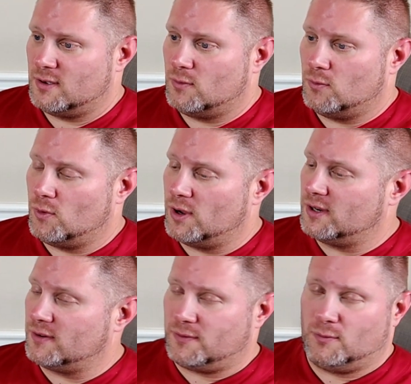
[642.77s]

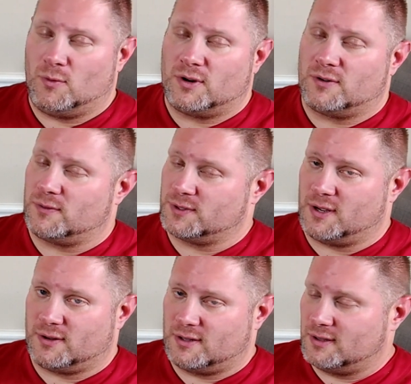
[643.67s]
Wonderful, wonderful
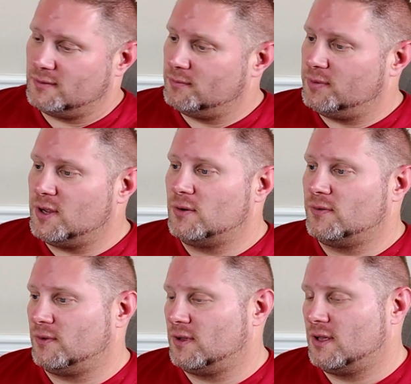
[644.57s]
song.
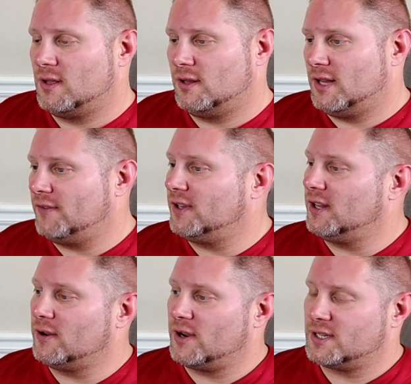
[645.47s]
Beautiful, lovely
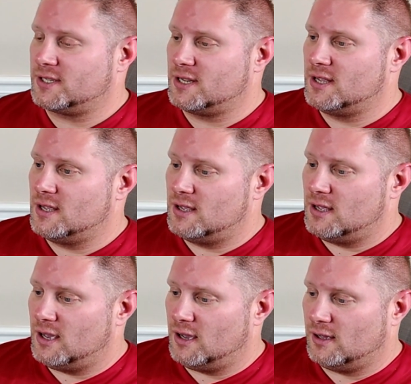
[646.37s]
lyrics.
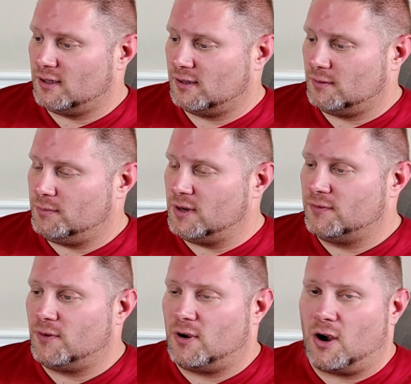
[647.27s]

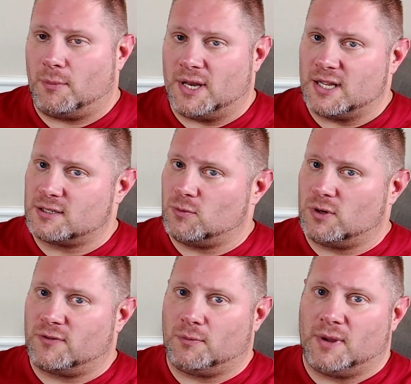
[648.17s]
Beautiful harmonies,
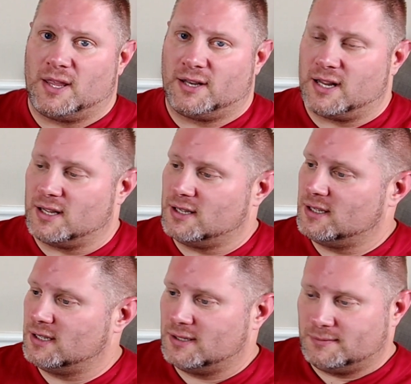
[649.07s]
wonderful melody.
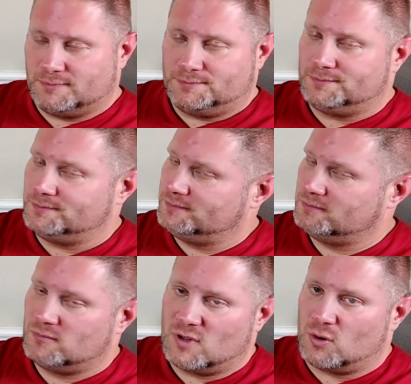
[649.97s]

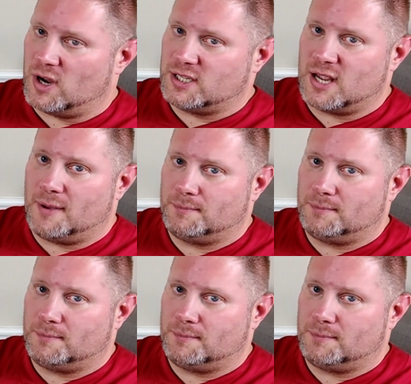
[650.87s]
Great job.